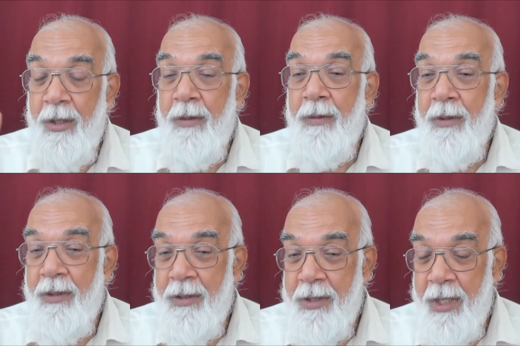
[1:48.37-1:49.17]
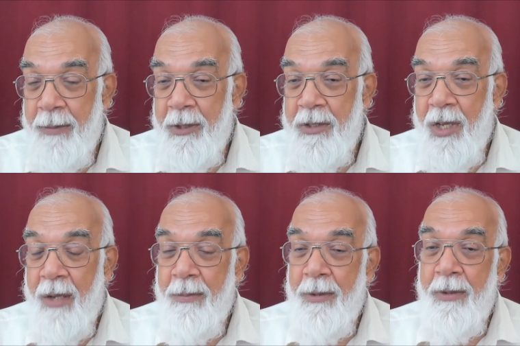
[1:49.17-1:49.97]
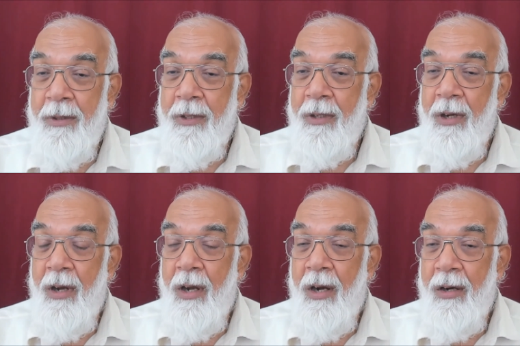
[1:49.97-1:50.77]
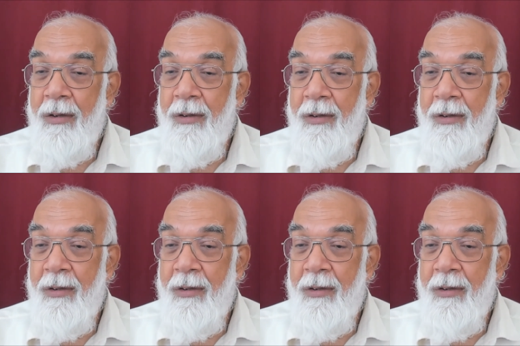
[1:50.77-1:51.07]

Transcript: For the same example, the car.